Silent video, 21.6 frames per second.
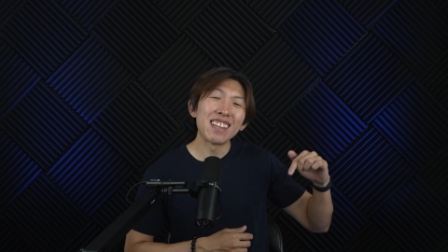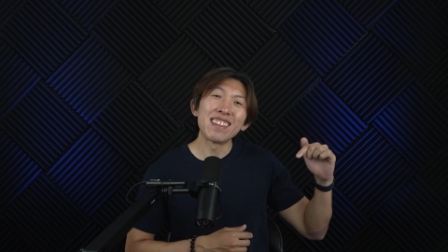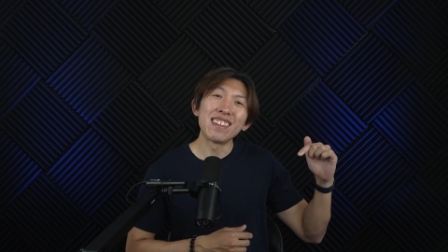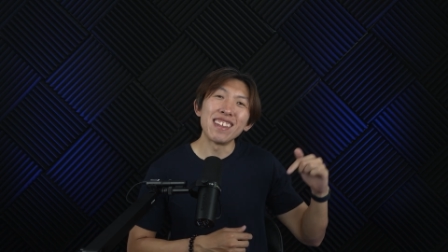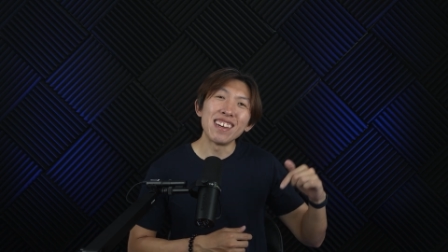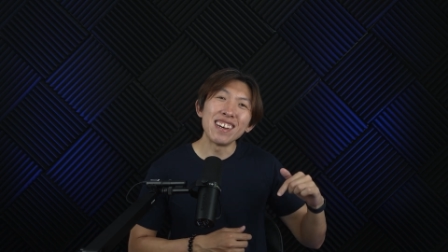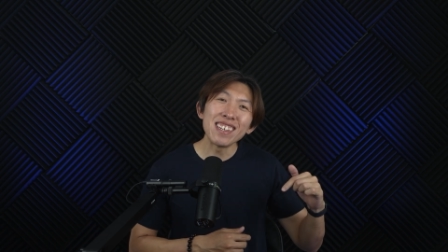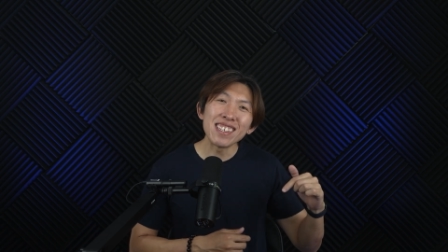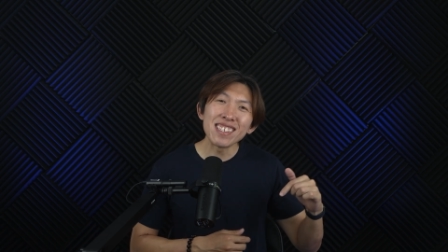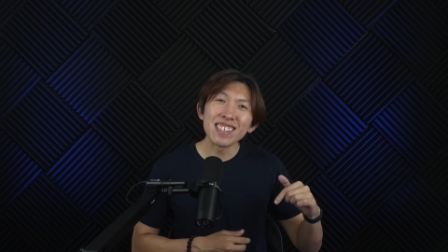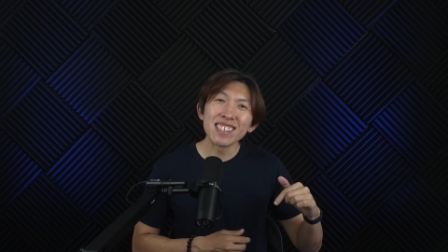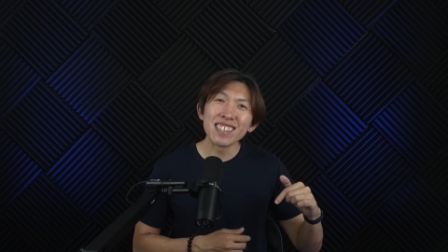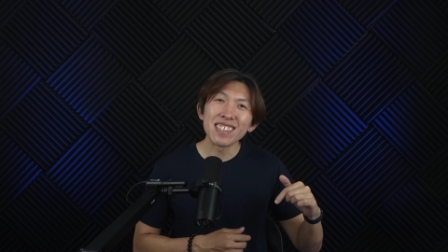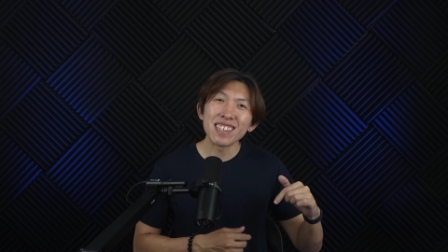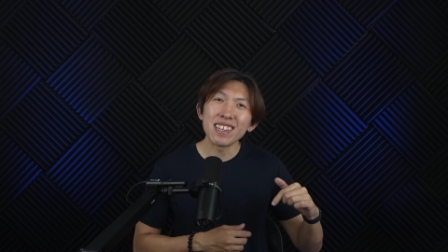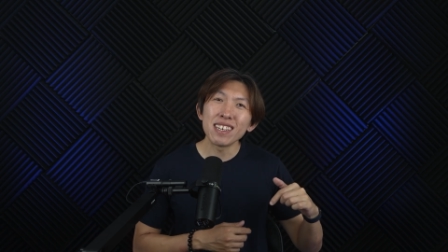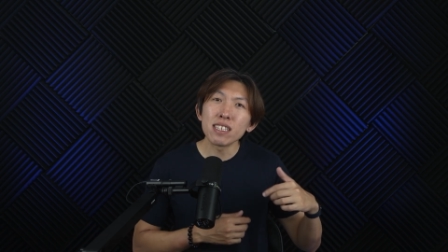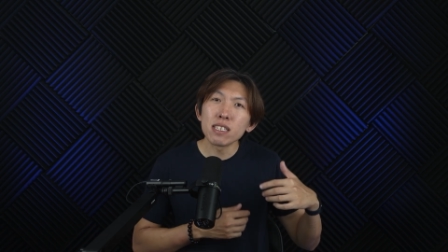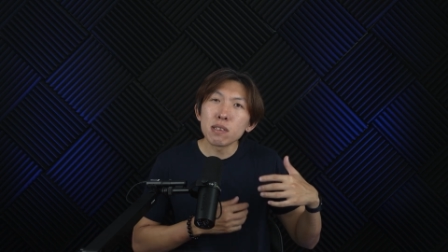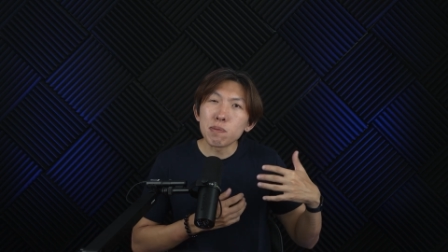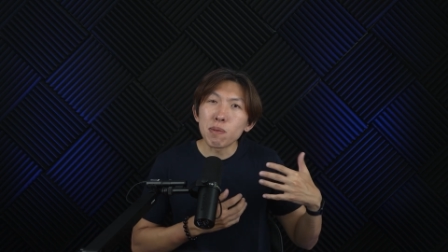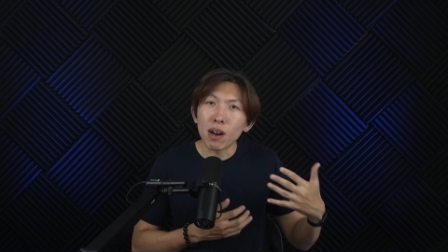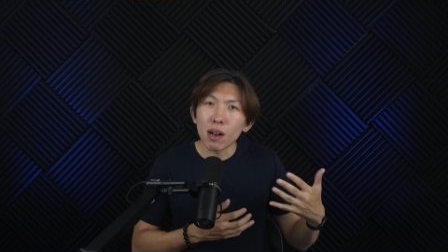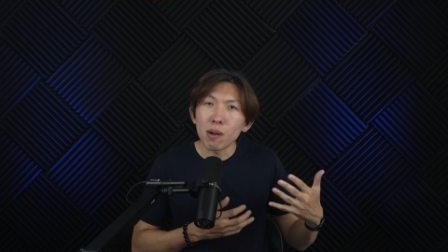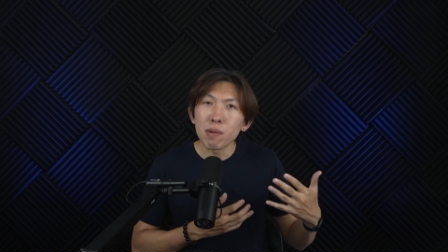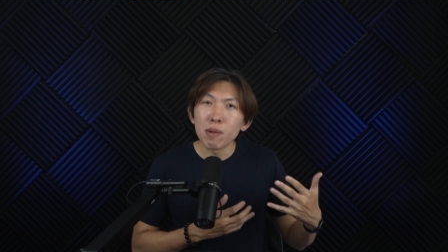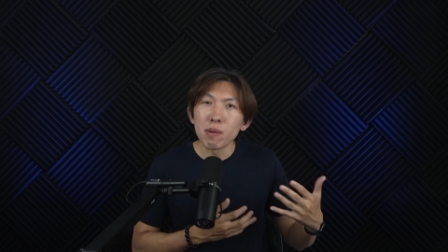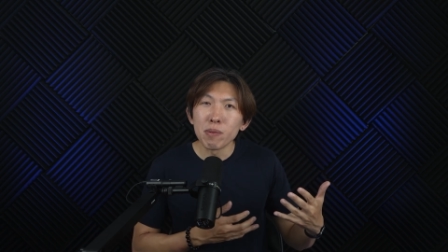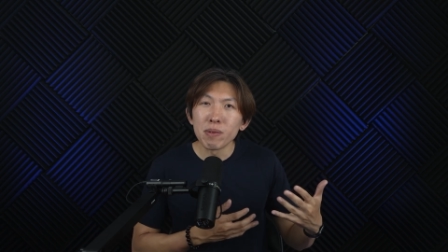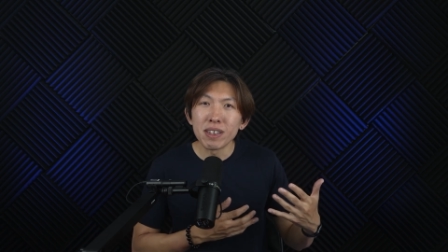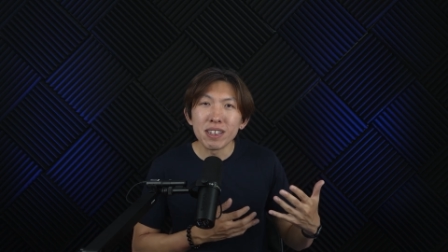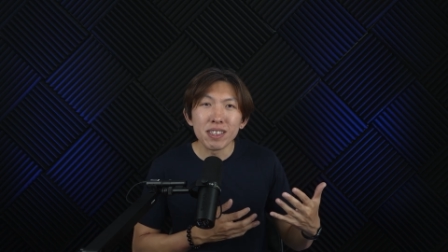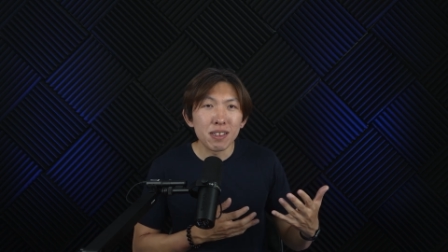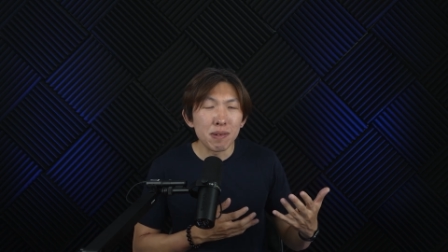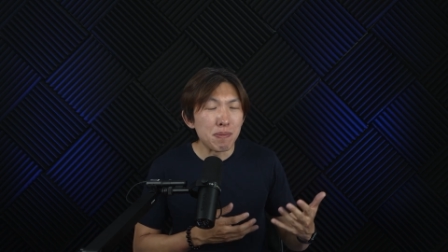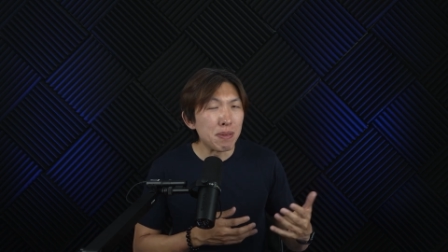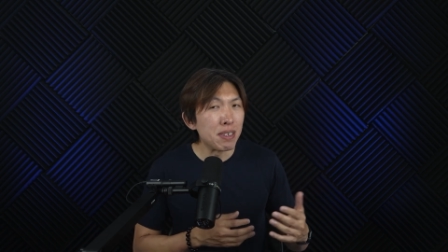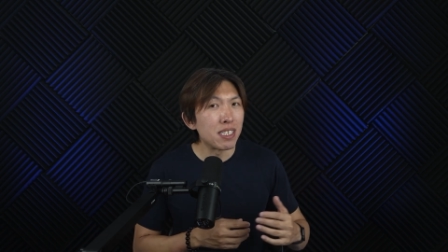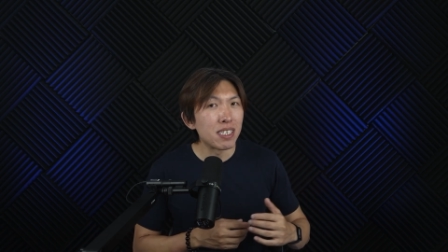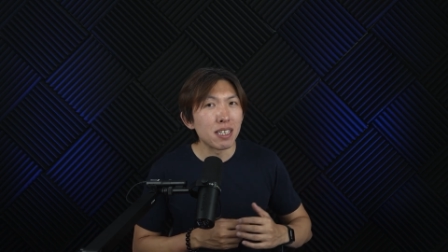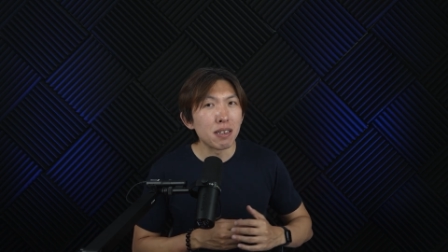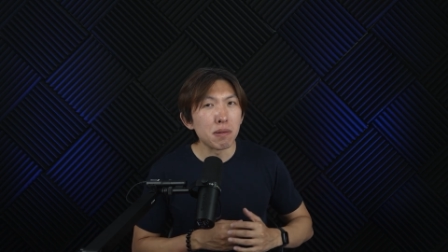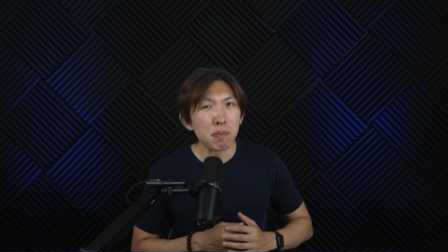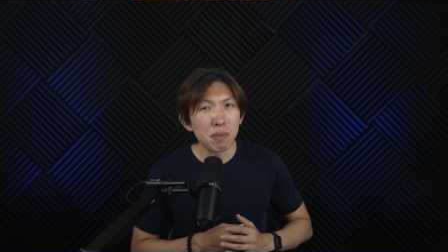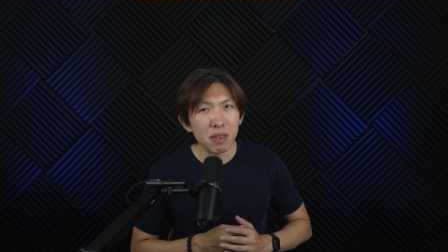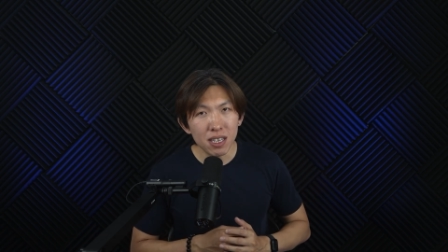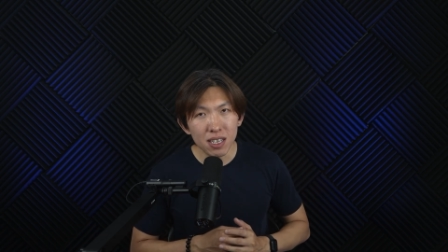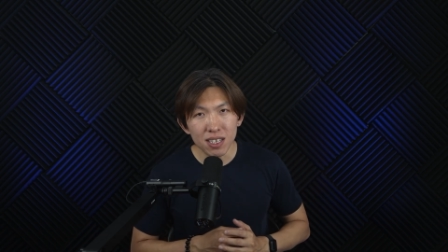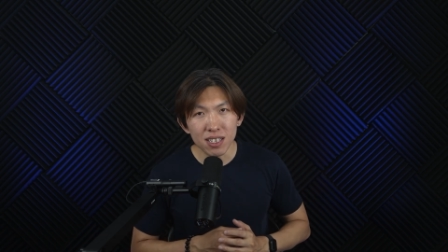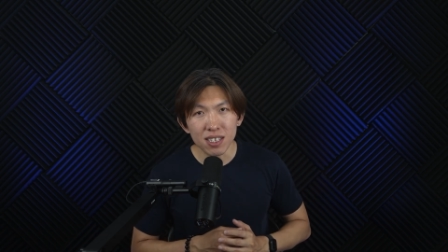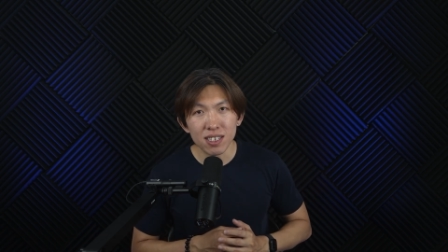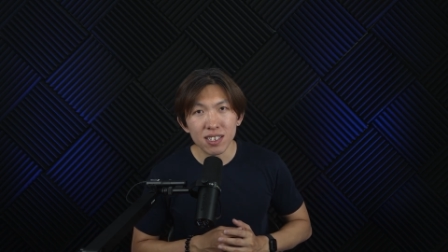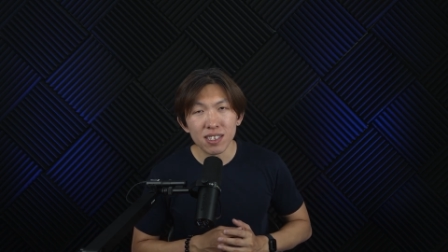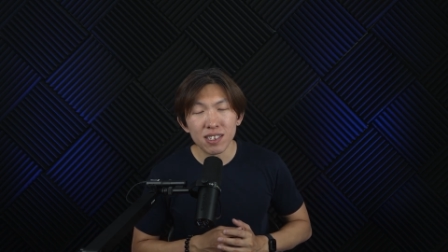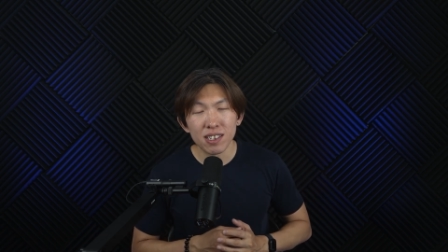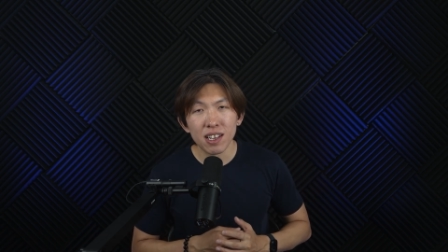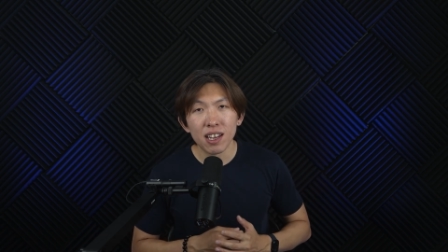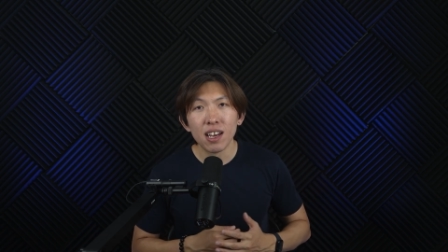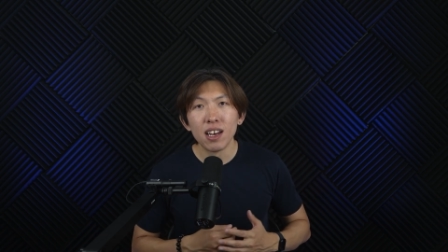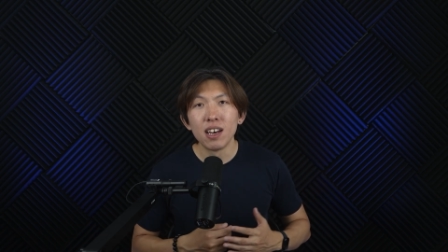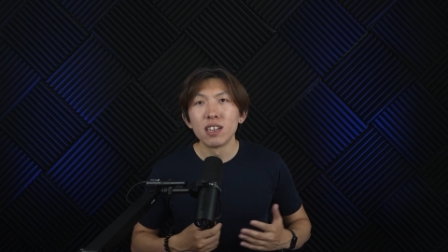this is probably the missing piece.